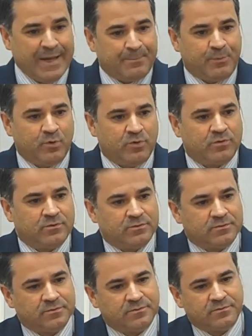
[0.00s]
But in the
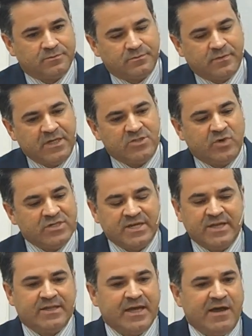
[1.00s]
temple,
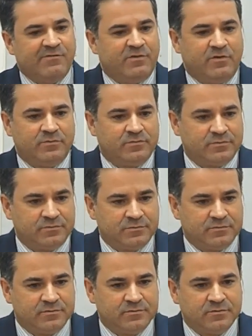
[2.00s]
they wouldn't
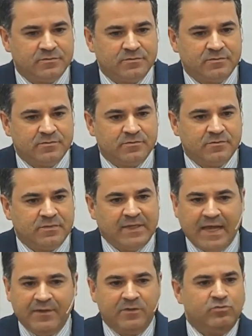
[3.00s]
accept Romans.
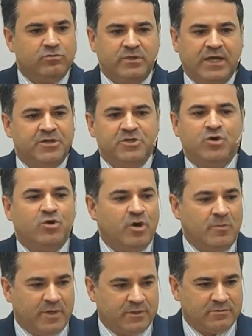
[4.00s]

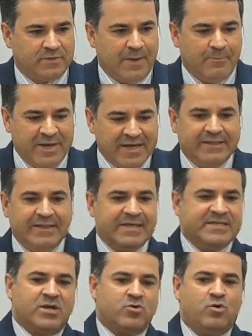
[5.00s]
Nothing from
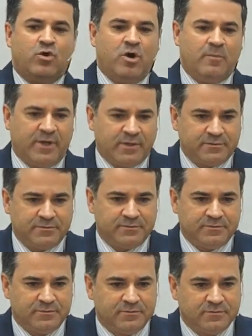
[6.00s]
Roman. They
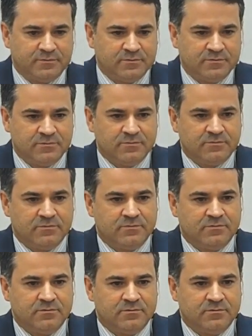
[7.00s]
had a fight with Roman.